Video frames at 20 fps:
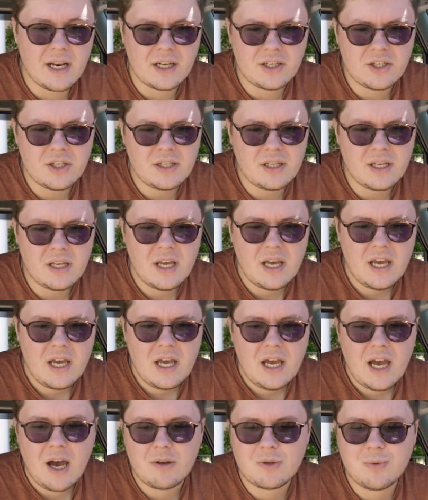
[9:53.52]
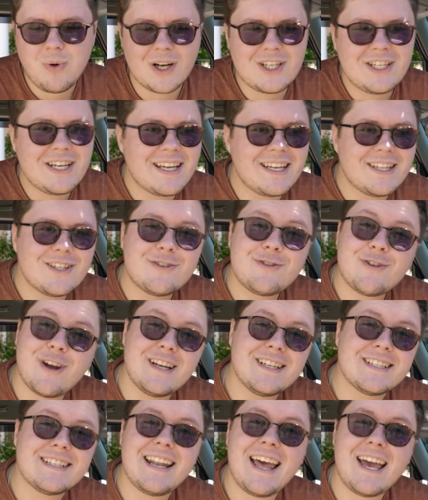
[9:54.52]
and I was watching in
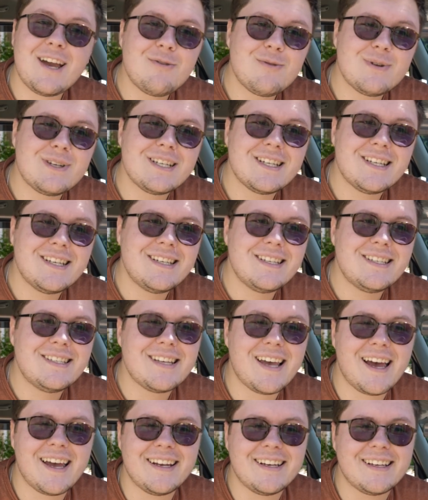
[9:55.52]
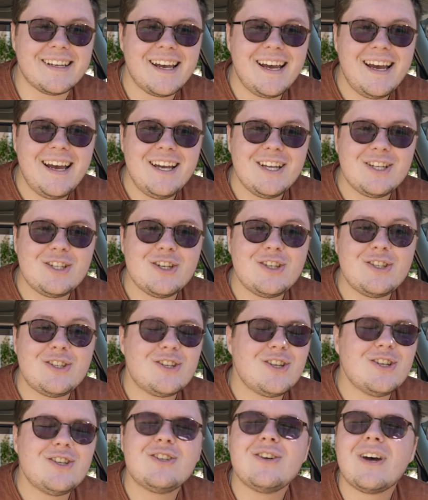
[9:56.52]
strange languages, and
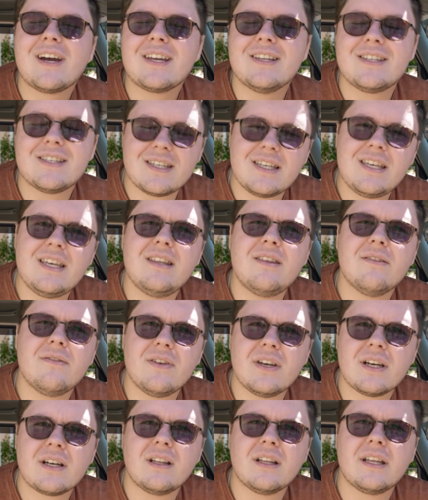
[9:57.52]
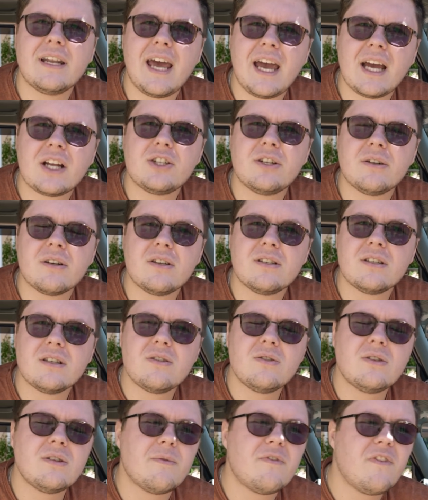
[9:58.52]
just so I could see the vehicle in action, because
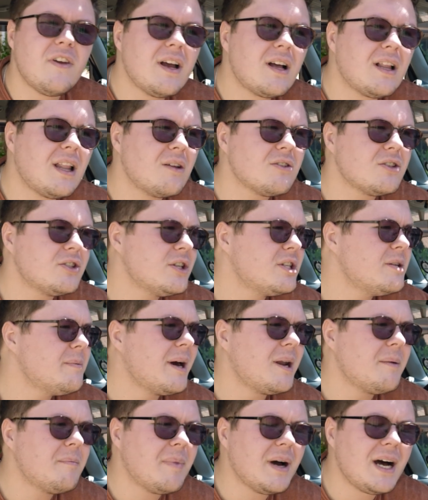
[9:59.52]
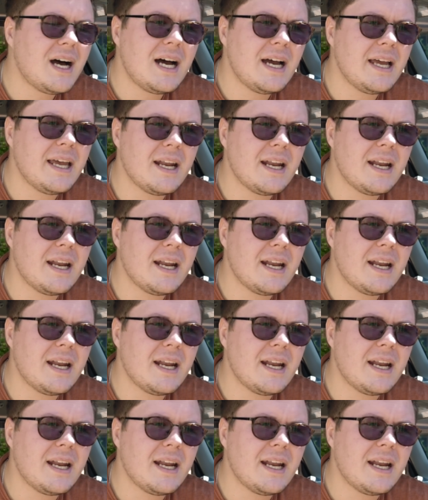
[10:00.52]
this was a vehicle I was just about to buy,